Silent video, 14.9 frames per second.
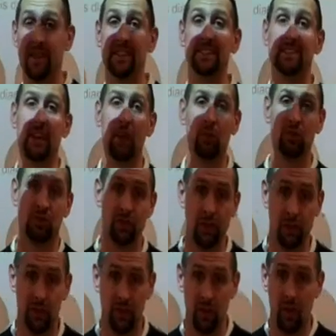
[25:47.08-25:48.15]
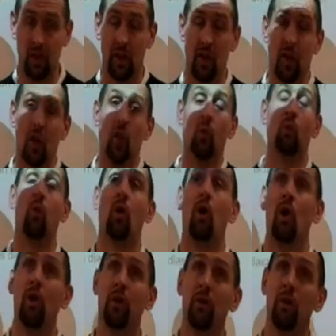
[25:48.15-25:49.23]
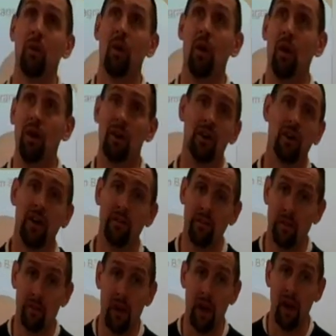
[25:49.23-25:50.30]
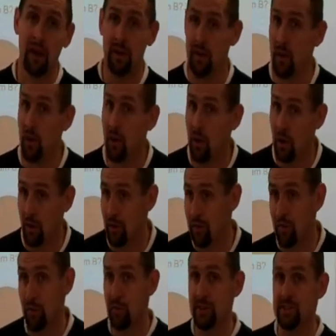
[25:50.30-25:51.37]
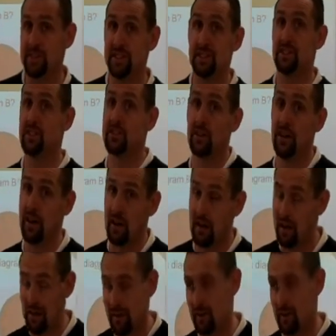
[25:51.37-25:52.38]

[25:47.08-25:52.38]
and the cell will shrivel. Water, water everywhere, and all the pores did shrink.